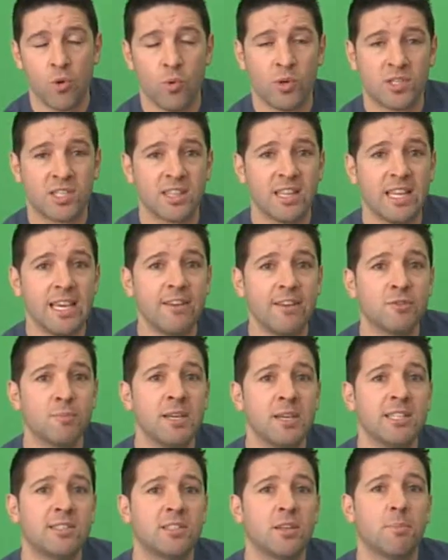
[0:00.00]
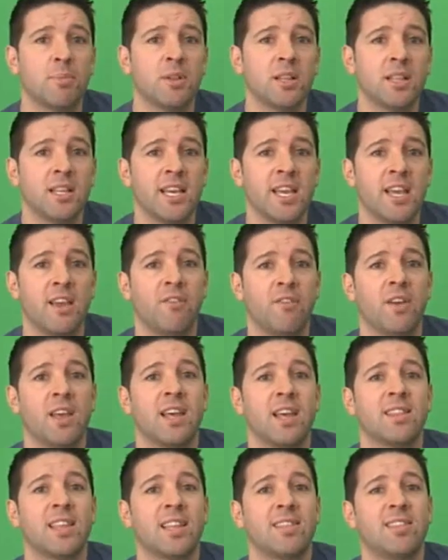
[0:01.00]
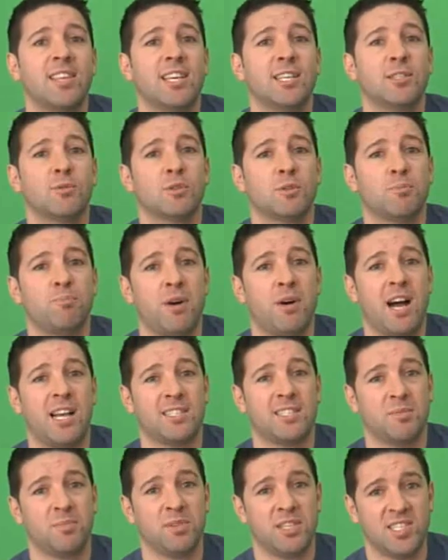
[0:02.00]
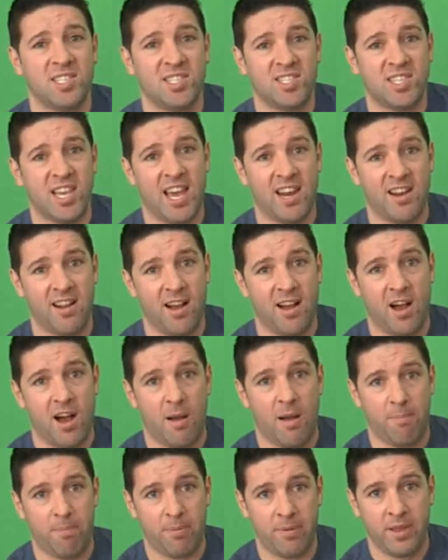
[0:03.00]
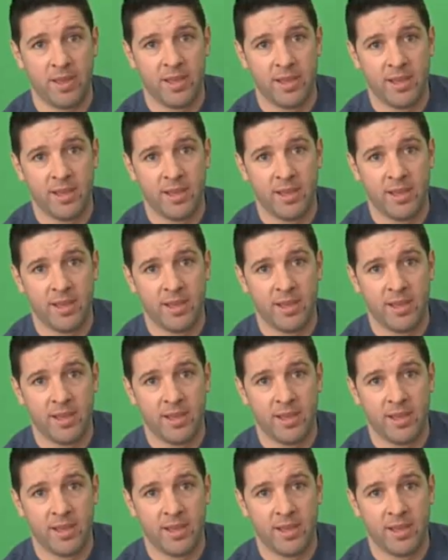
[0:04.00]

which leads me to believe that this was possibly set up.